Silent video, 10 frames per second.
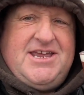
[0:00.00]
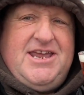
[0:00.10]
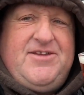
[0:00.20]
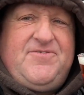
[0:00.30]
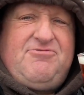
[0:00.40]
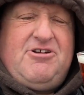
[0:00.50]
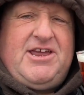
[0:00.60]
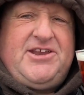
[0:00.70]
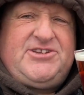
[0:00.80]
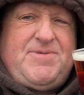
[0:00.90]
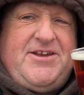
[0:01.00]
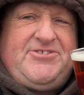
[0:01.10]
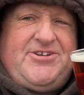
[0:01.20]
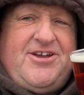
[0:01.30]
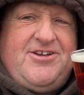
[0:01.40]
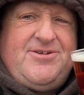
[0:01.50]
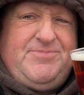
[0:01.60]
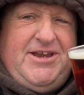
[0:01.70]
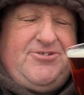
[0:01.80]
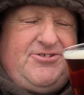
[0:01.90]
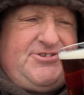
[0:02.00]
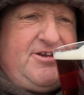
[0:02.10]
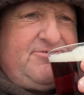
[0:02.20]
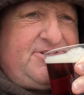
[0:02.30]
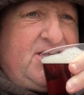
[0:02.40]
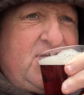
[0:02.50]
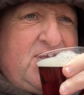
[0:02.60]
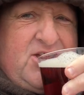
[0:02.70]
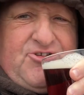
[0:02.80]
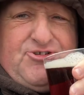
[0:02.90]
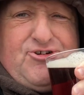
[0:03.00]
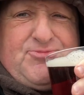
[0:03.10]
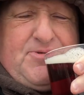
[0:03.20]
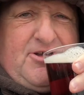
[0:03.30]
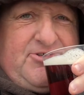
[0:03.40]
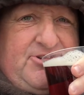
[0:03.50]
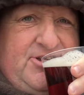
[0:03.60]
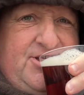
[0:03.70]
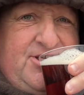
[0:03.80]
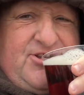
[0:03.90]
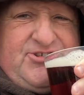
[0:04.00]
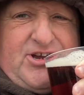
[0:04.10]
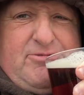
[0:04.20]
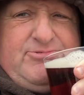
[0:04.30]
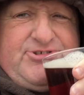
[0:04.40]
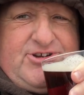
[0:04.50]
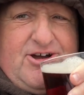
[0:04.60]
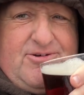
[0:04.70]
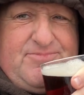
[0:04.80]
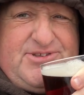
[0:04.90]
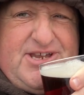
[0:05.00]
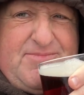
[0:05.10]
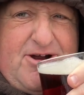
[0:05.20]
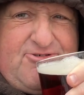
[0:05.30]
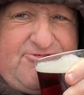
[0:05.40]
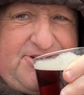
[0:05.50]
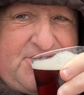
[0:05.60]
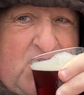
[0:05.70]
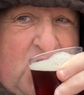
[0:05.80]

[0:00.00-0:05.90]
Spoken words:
Ian Froggett, Spencer, Beans on Toast, George Boss, Joe Scott, Tim Aldridge.